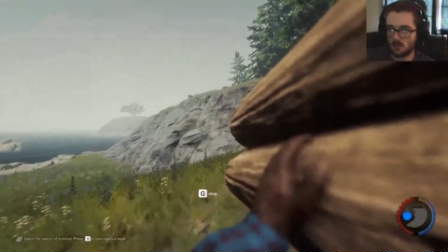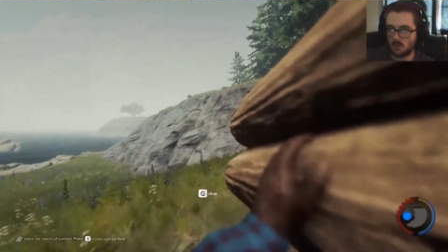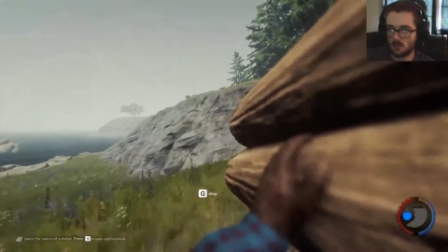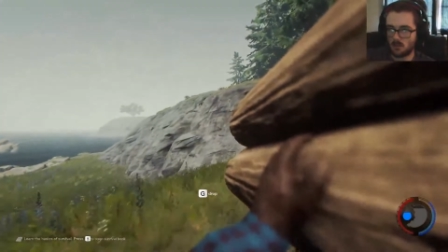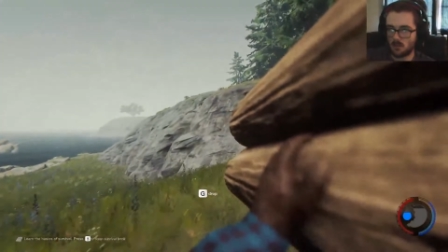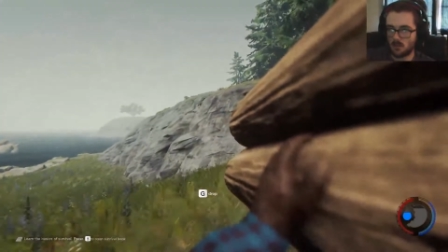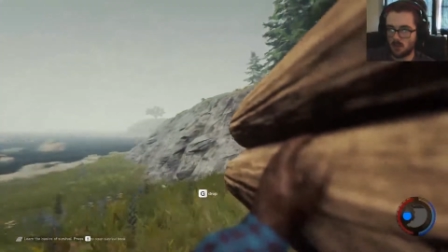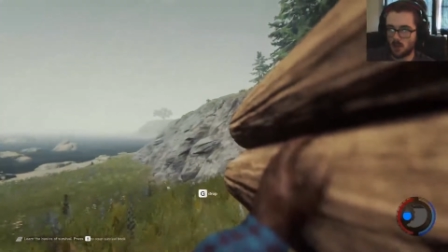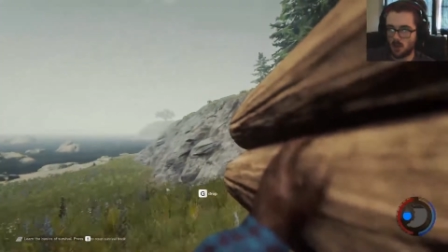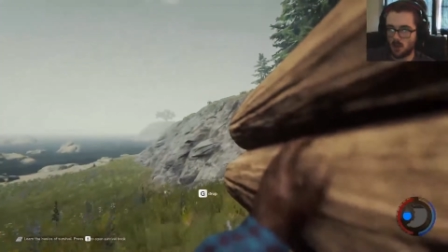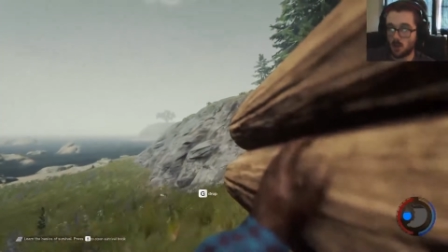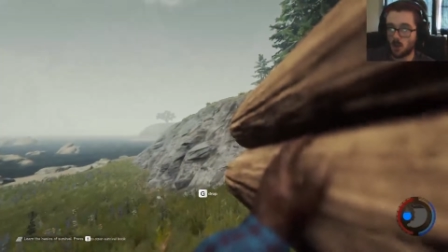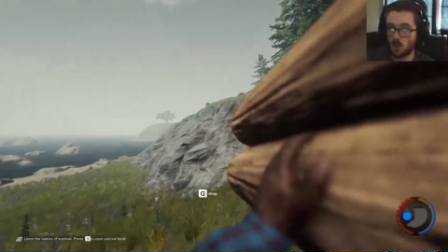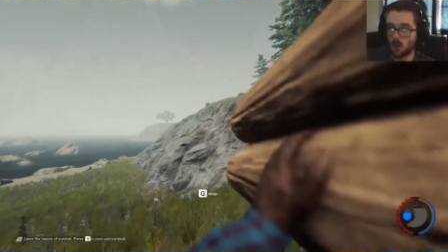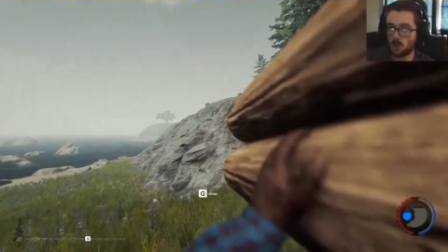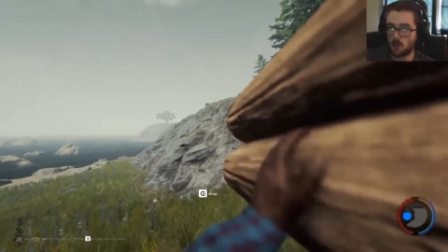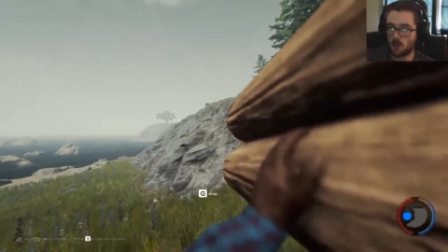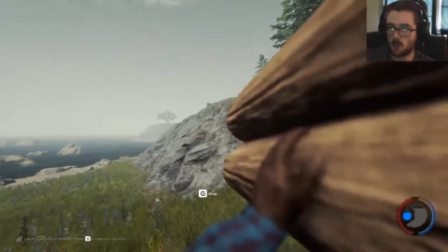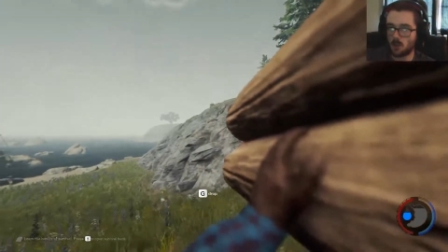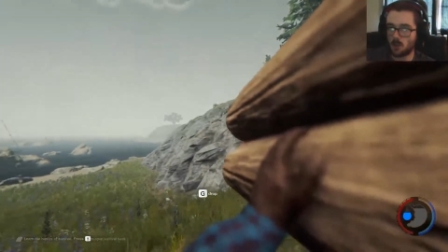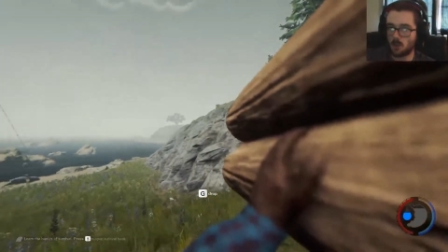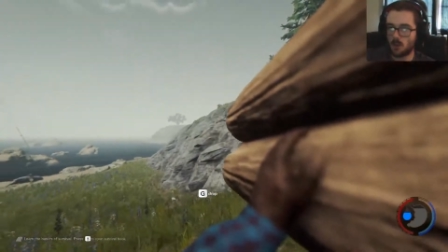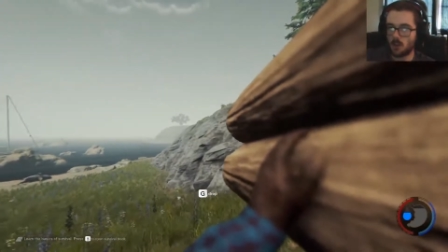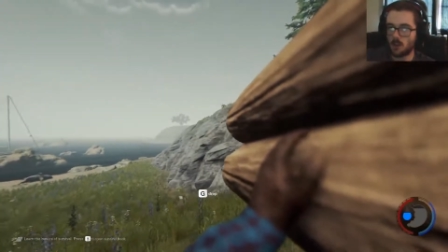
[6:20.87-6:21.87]
Oh, oh,
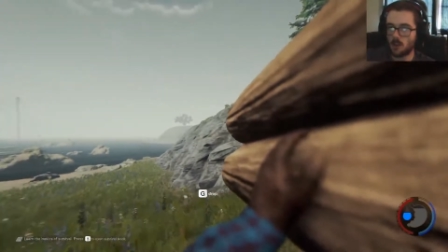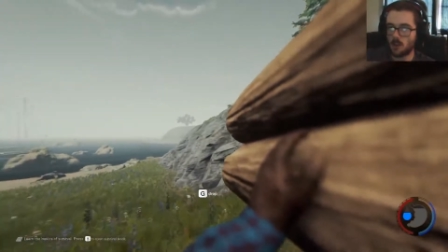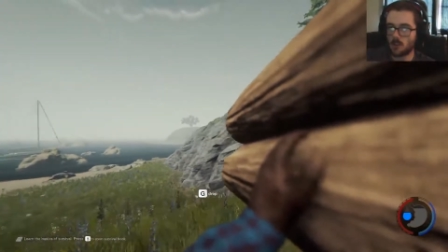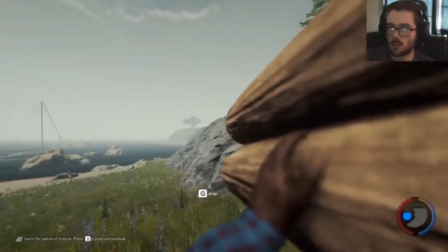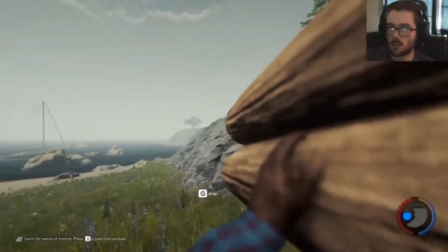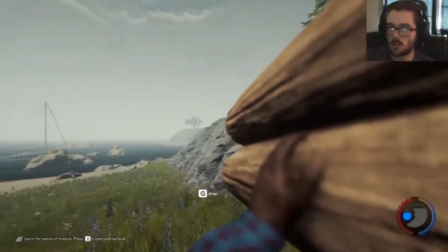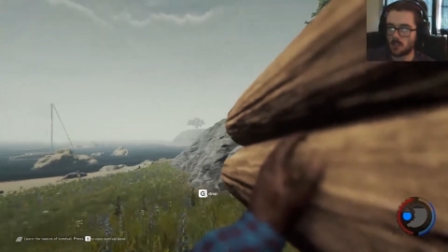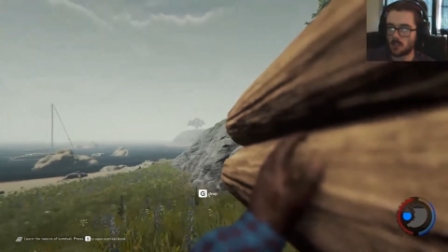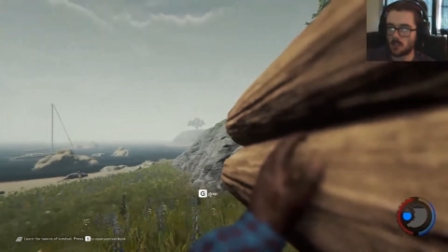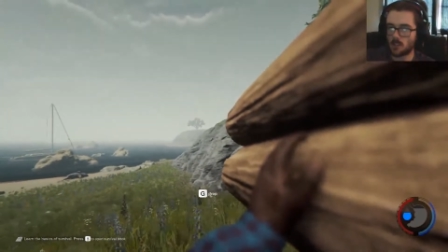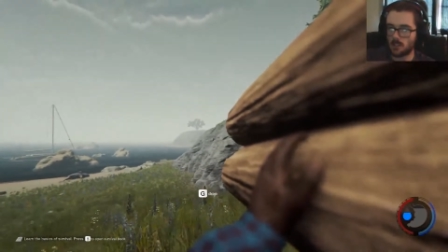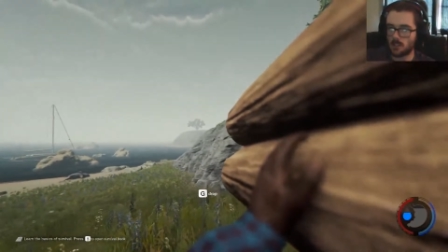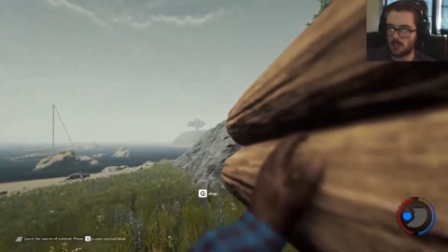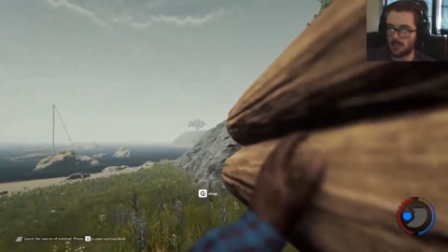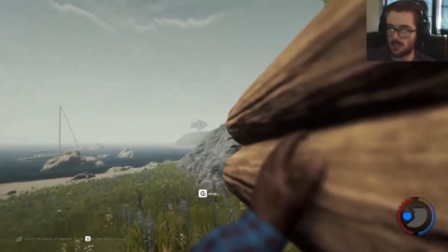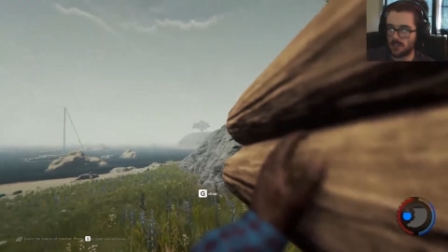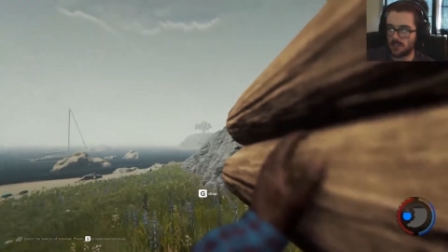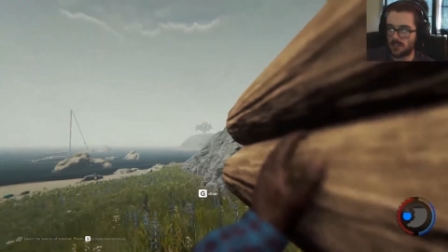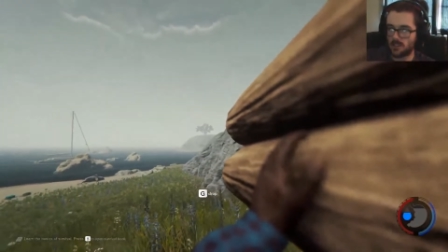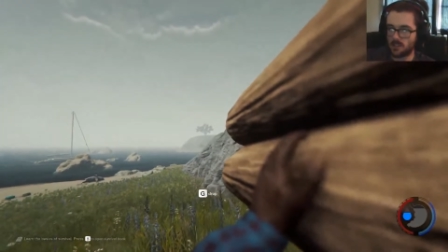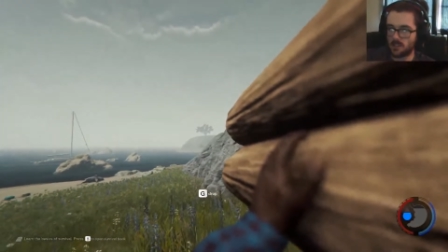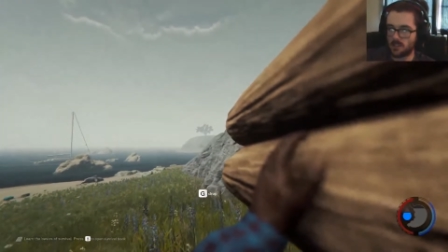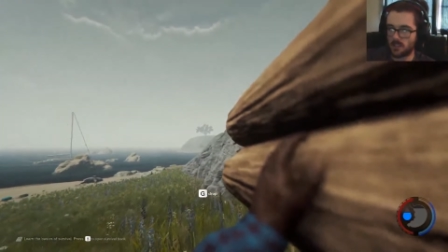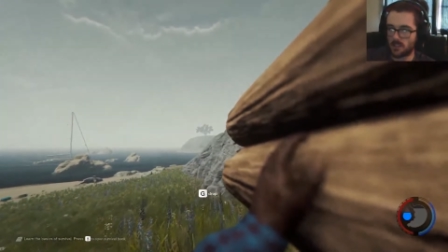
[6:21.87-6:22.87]
dude! Oh, look, look, look! You see,
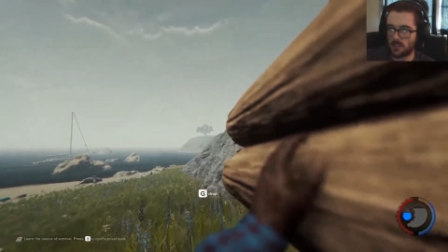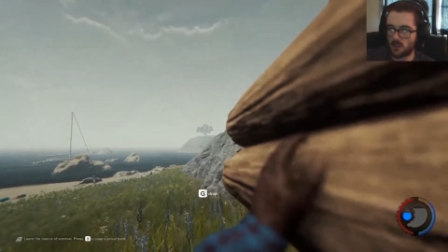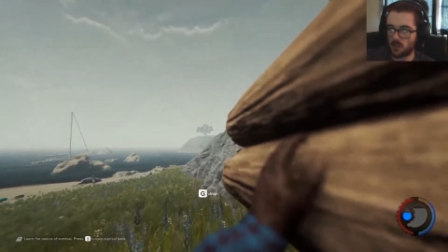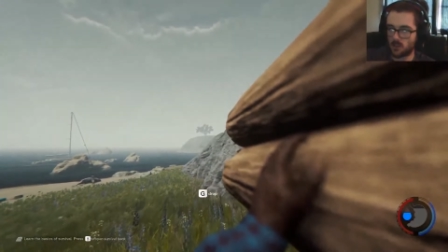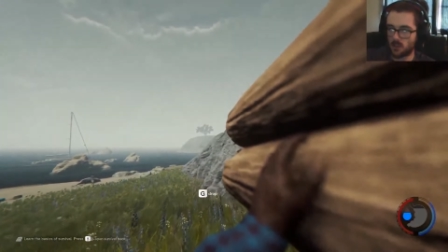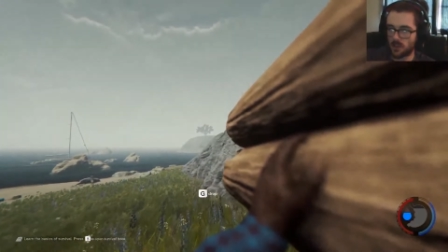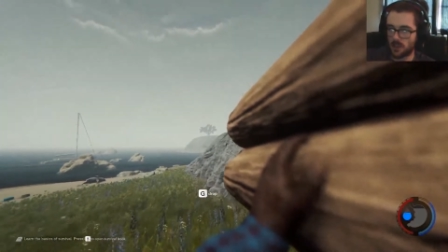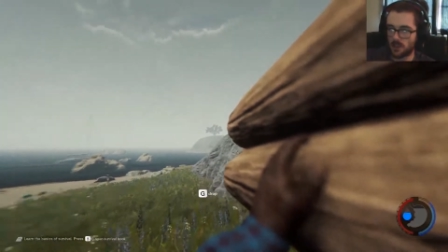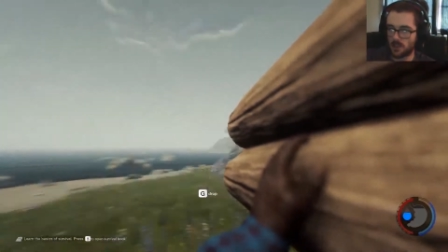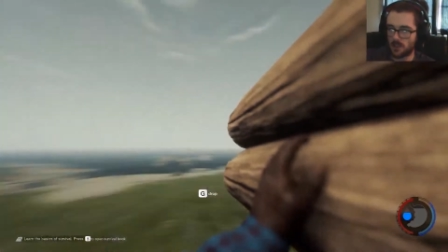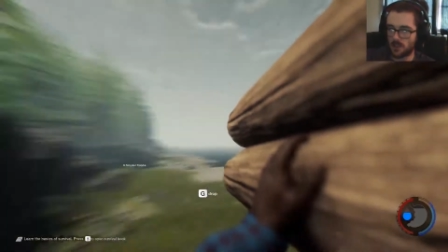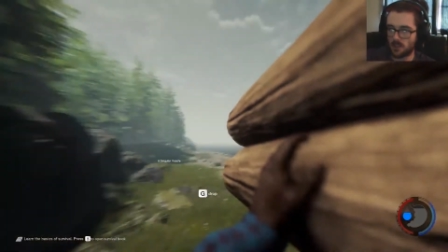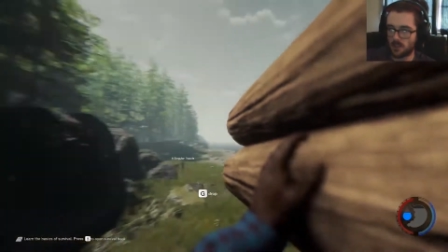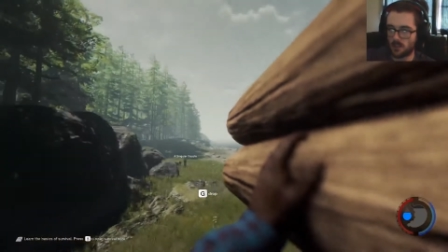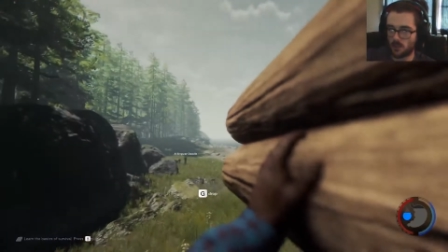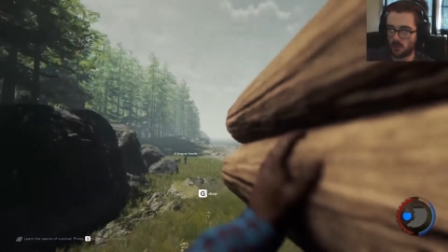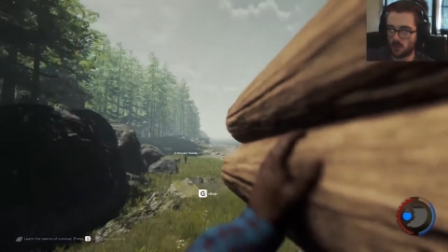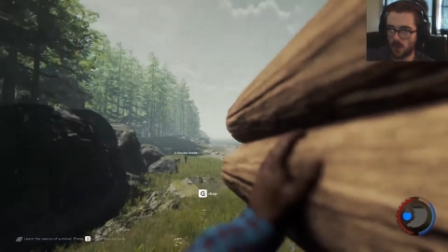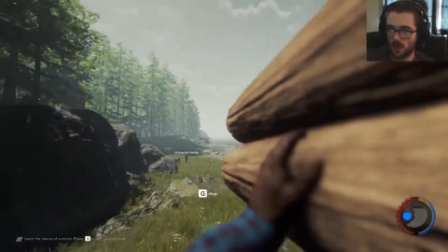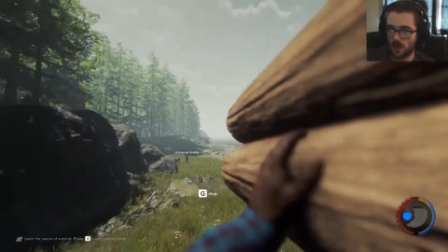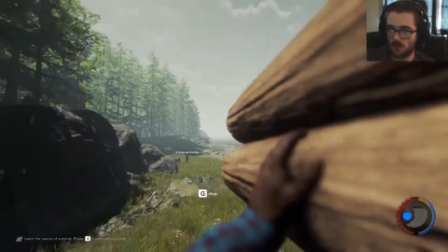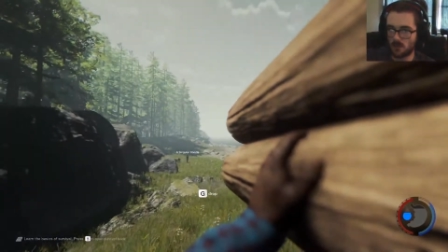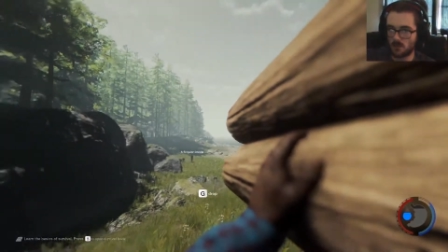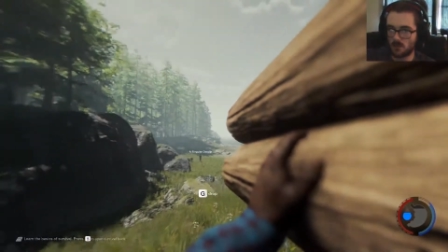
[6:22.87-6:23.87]
you see that tree out there on the
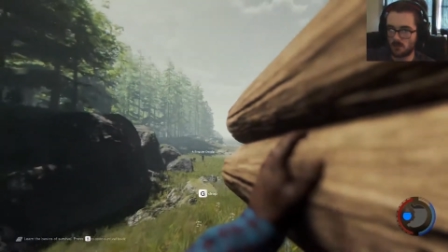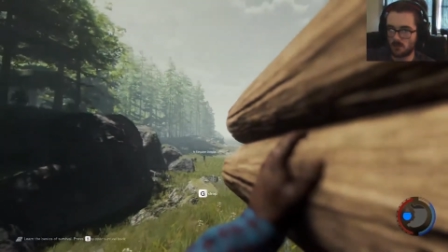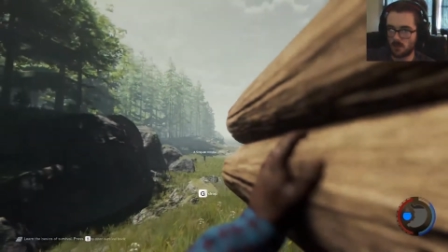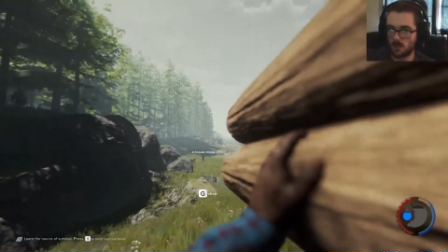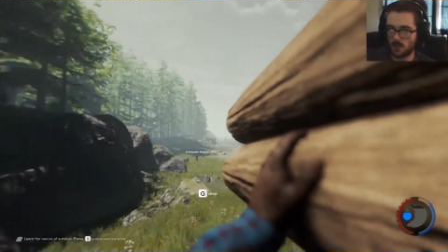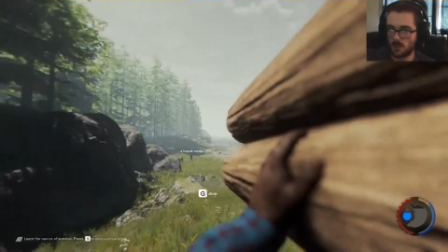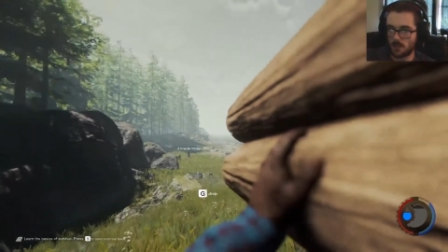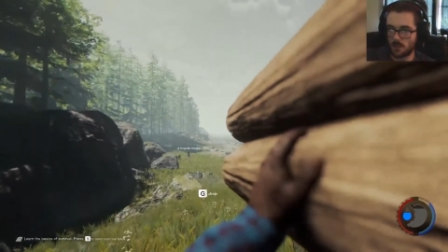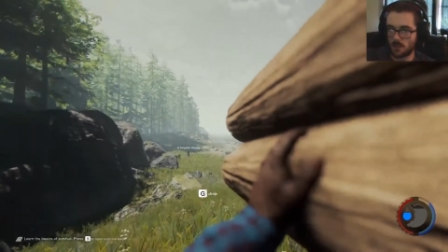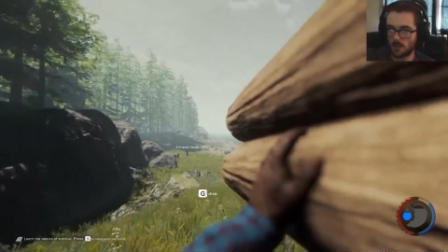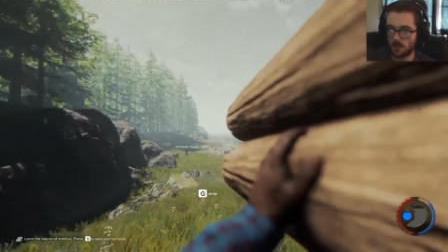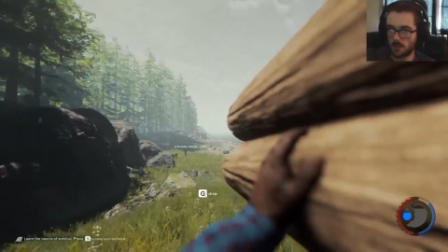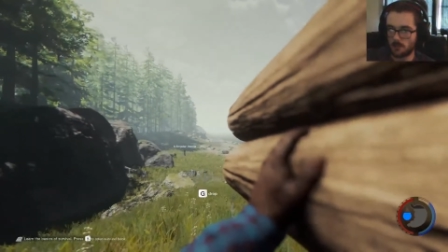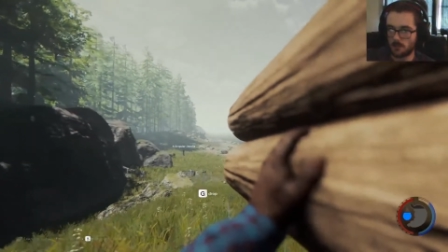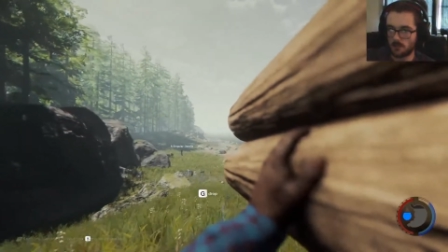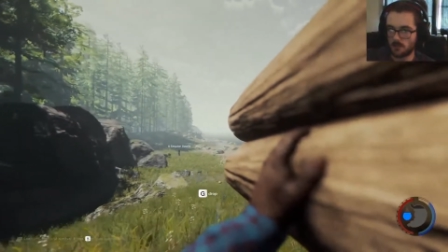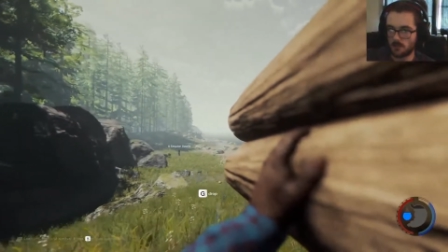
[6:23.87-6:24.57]
right? On the cliff?